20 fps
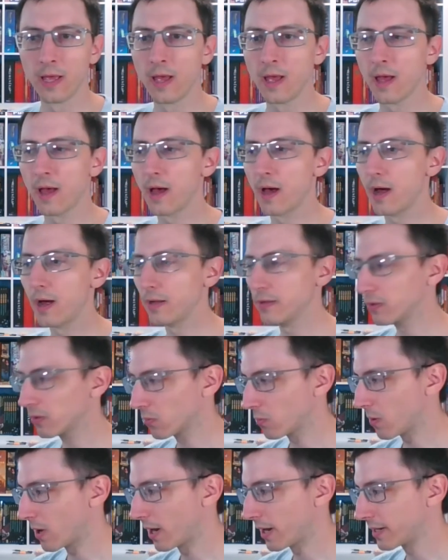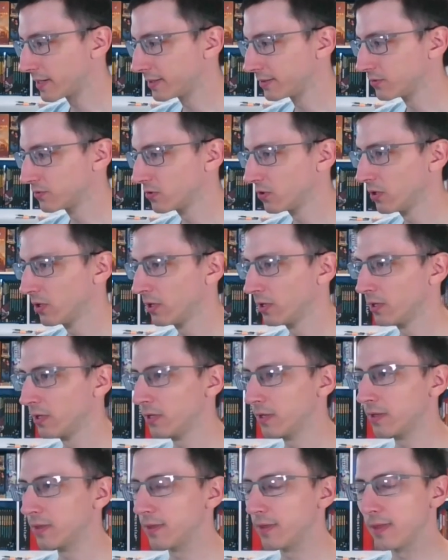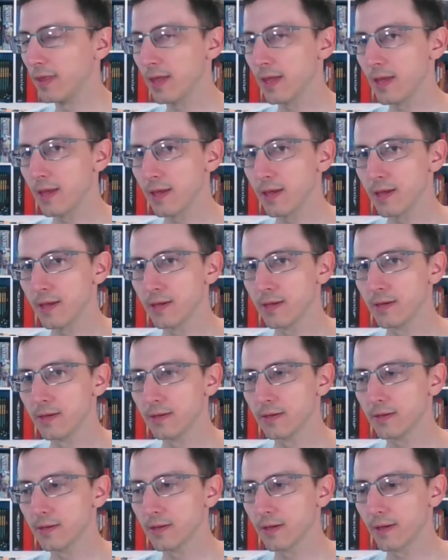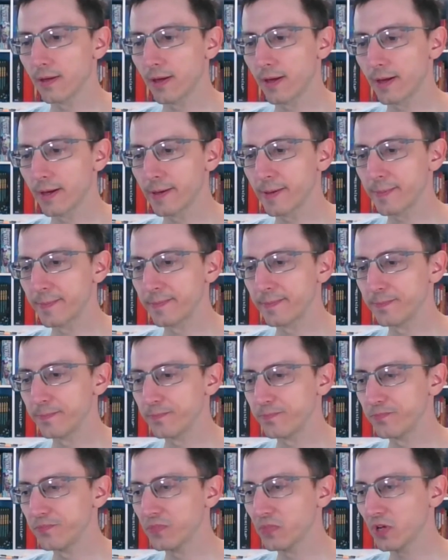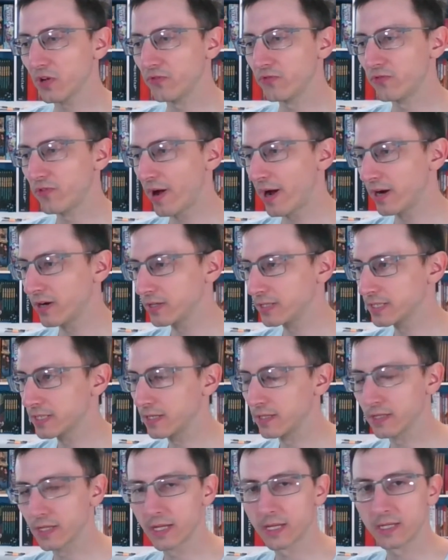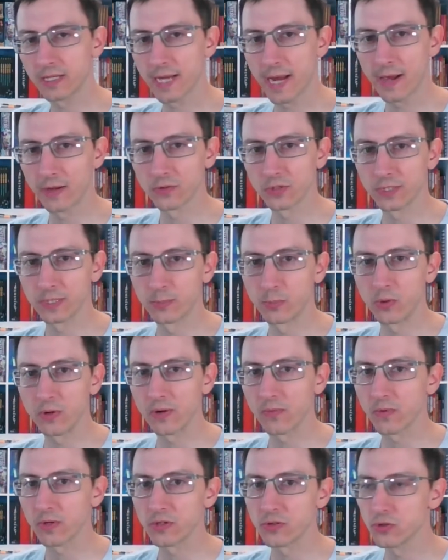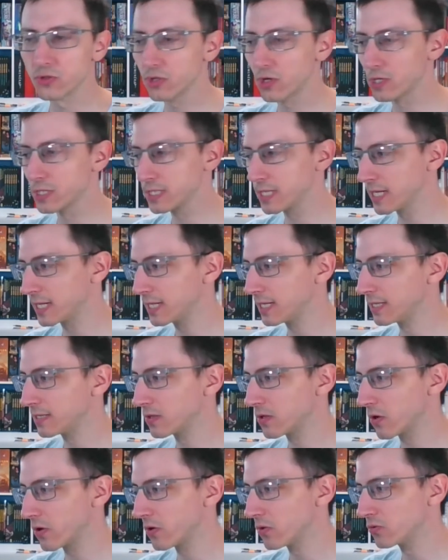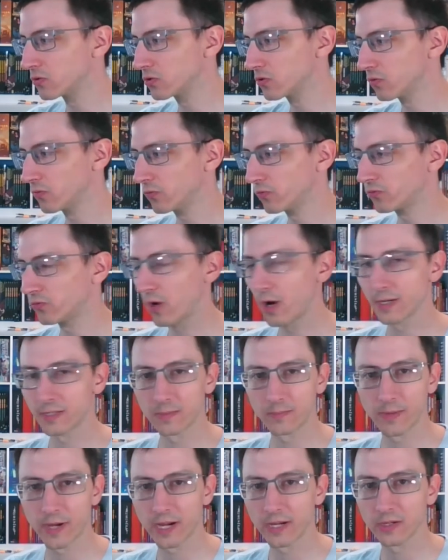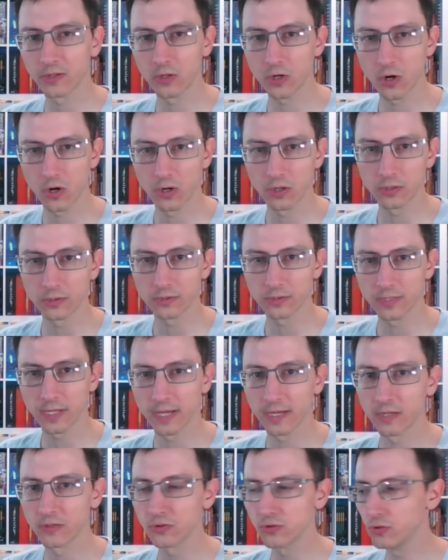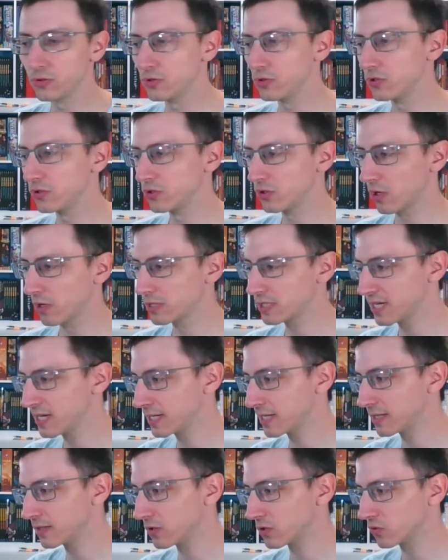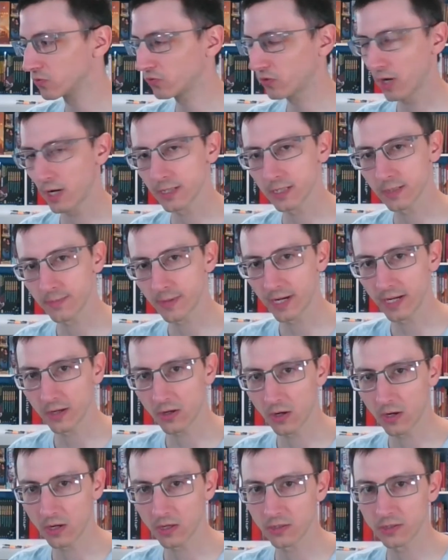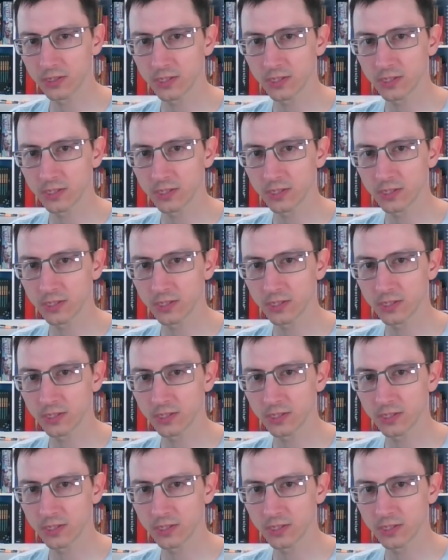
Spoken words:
Otherwise, the fire is going to get down to the point where you start taking those frostbite cards. And as soon as you start taking those frostbite cards,